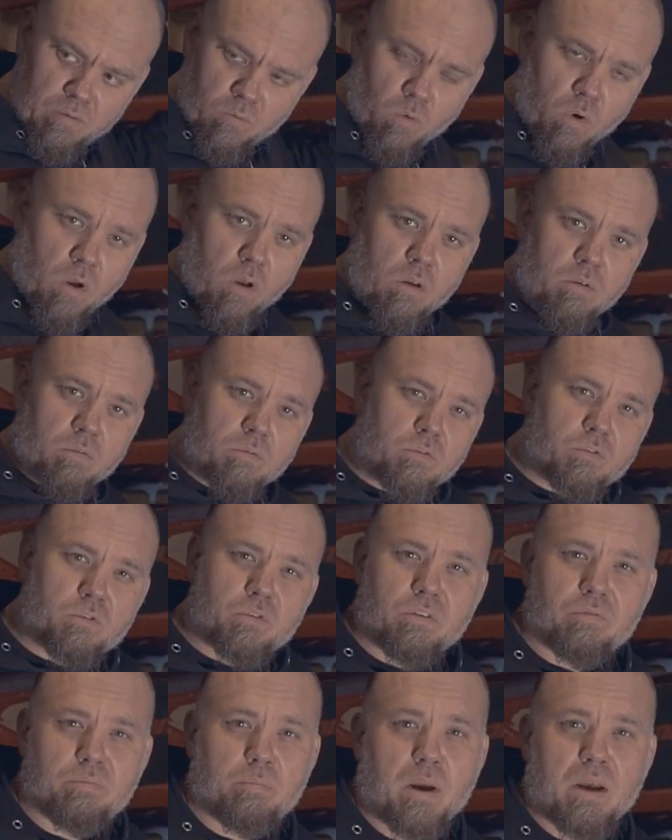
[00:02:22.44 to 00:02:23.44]
Well,
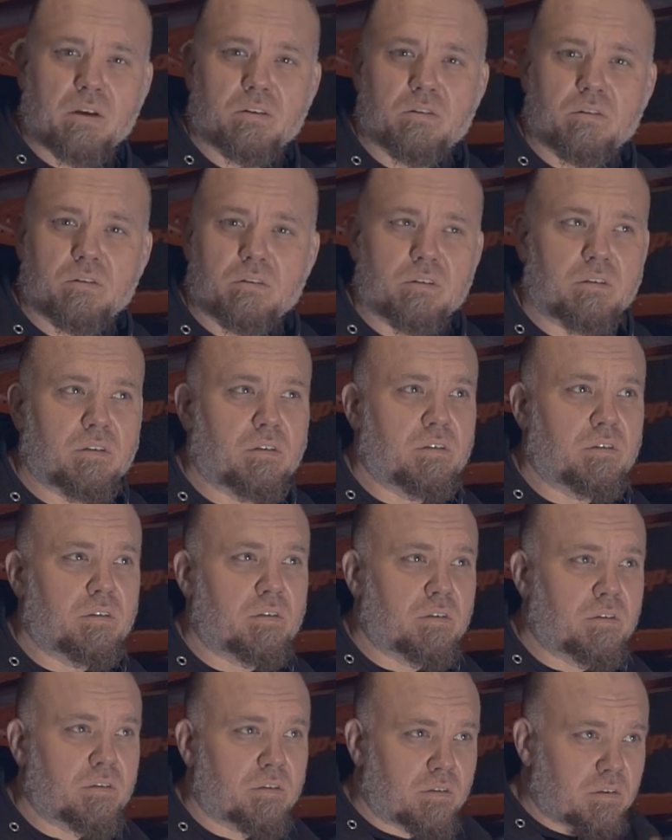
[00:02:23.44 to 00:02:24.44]
Driftmasters
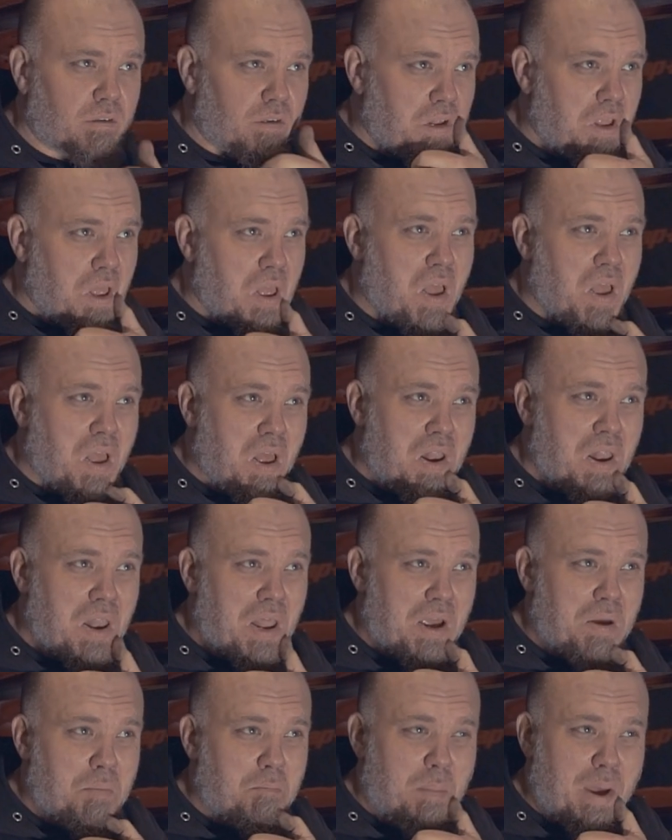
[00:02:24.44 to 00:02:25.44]
is
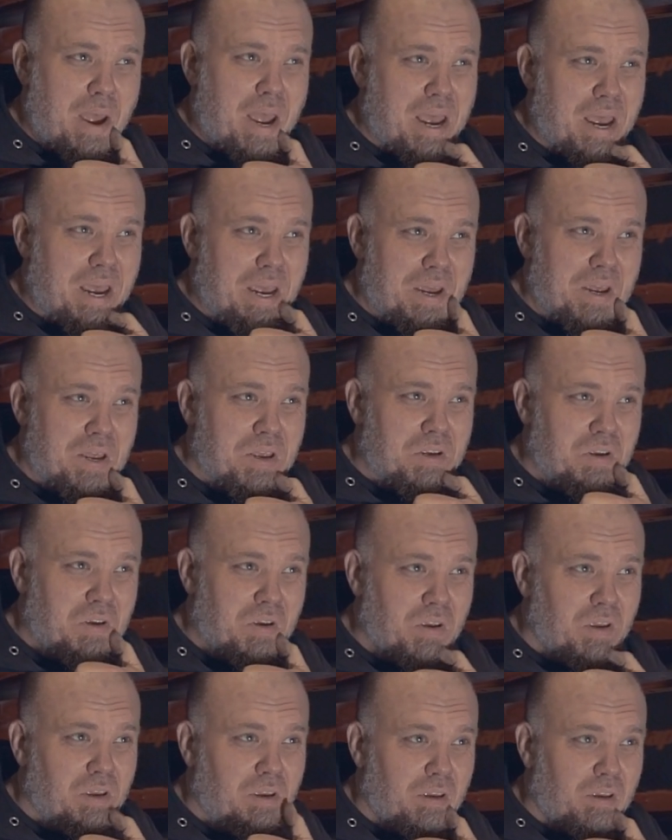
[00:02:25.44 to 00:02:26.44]
like May.
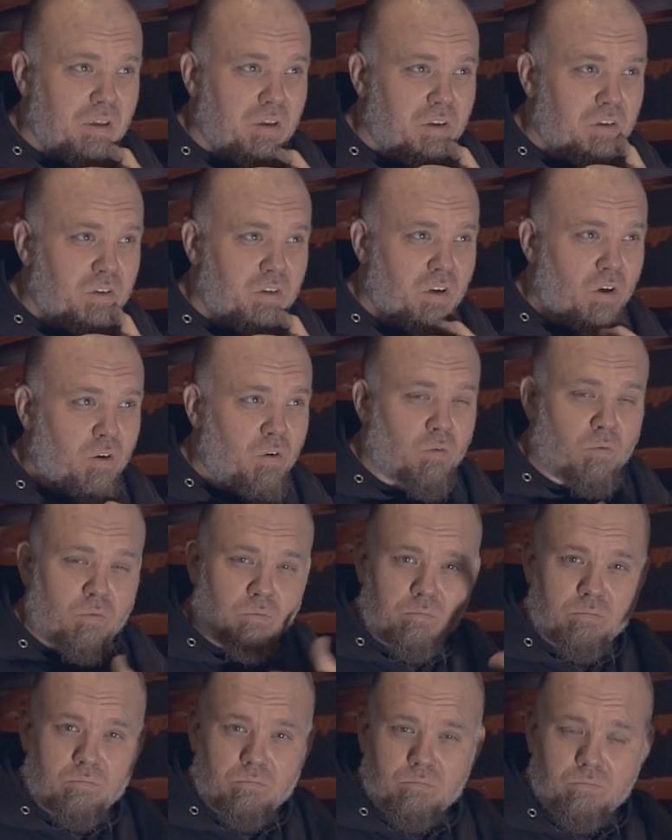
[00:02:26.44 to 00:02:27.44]

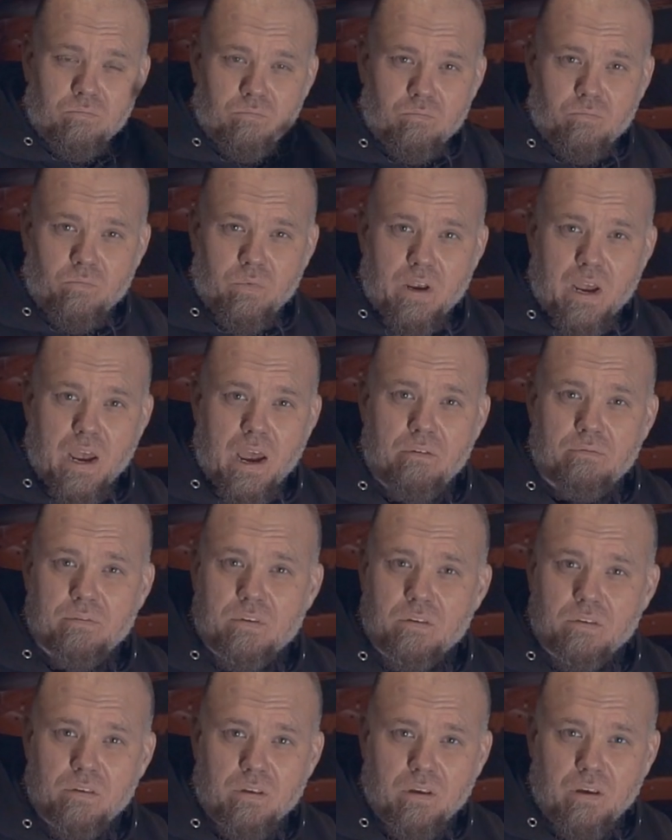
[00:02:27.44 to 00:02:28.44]
So we have
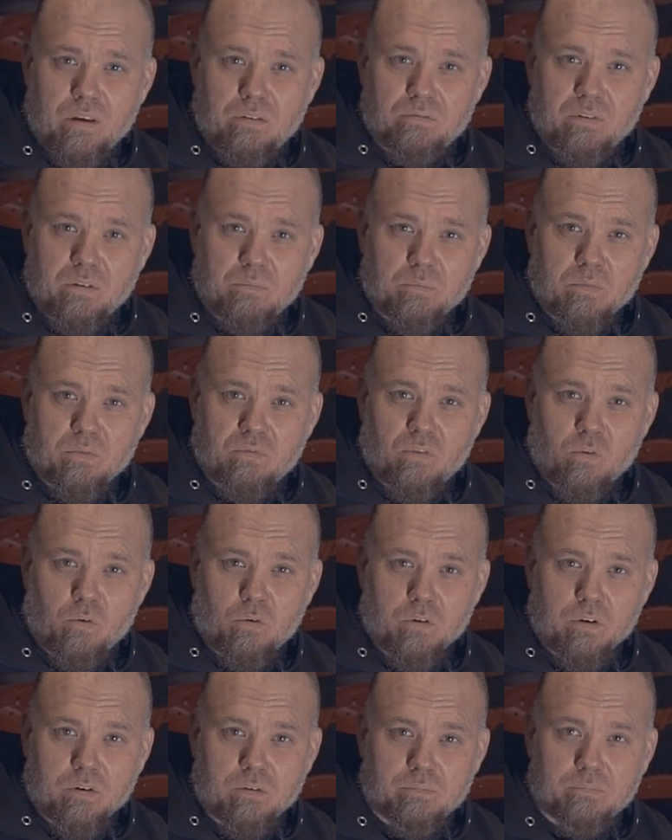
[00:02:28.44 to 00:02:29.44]
till the evening
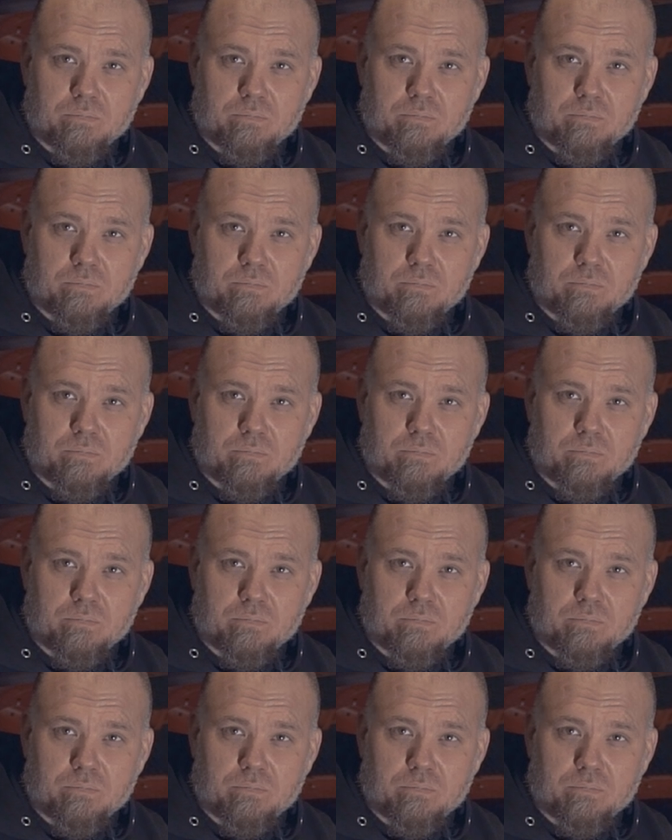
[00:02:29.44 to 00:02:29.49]
before.